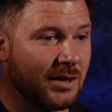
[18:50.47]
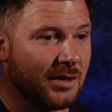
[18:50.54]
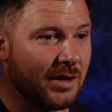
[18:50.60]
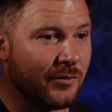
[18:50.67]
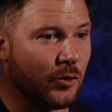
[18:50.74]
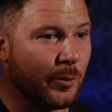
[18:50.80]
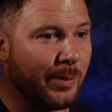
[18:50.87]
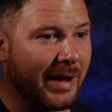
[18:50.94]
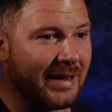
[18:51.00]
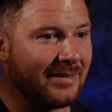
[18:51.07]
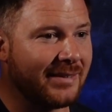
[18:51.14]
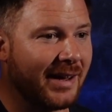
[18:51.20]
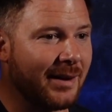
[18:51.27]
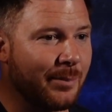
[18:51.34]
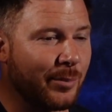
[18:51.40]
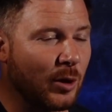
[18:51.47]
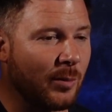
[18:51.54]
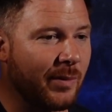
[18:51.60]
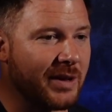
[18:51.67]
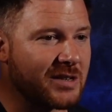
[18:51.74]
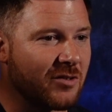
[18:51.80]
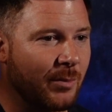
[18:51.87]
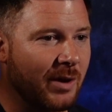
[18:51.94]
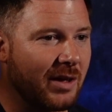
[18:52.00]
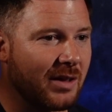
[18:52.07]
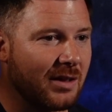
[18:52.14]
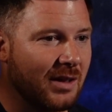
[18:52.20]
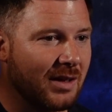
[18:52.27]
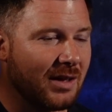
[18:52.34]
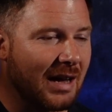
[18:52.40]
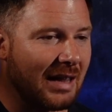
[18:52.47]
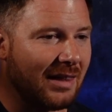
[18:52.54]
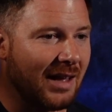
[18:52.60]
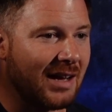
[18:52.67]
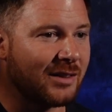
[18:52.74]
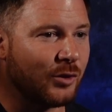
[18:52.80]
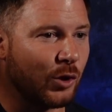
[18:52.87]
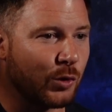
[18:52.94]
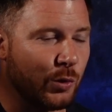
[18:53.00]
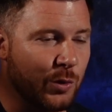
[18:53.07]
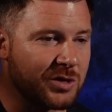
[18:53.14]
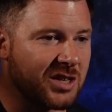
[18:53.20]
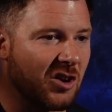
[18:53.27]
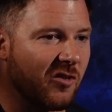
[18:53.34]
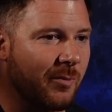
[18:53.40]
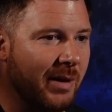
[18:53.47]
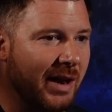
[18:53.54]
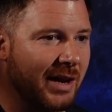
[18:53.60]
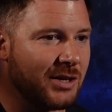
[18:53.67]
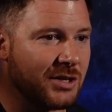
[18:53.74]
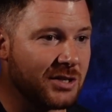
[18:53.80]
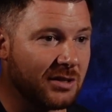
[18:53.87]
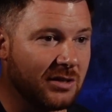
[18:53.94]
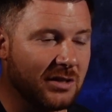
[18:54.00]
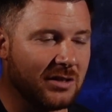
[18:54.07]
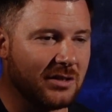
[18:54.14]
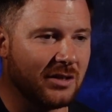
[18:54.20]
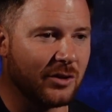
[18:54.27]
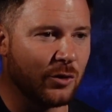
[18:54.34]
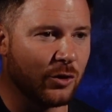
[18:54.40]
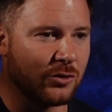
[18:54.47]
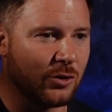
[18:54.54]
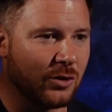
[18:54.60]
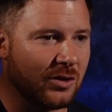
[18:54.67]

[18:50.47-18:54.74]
If you're buying 10 properties from a landlord who self-manages and you're not